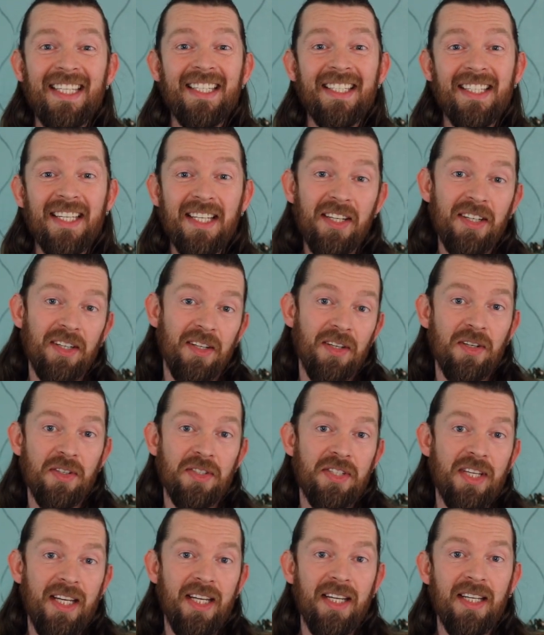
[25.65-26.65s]

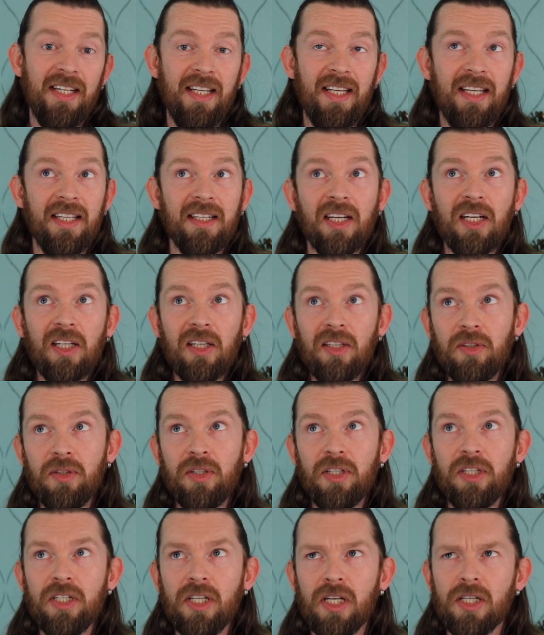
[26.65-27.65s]
years. It
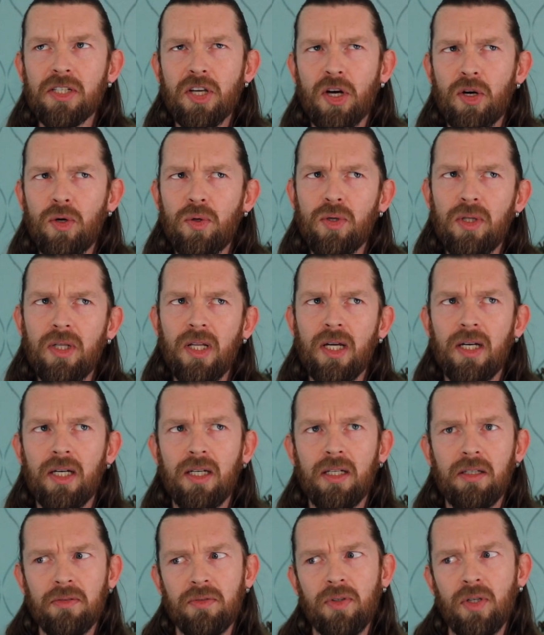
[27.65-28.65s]
included a total
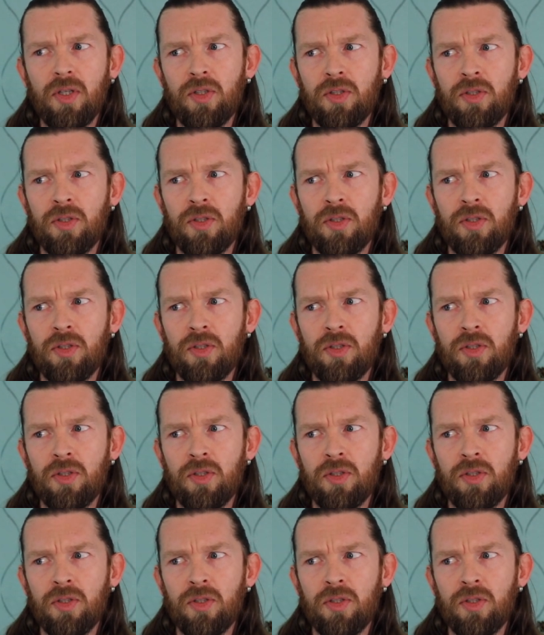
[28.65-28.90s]
of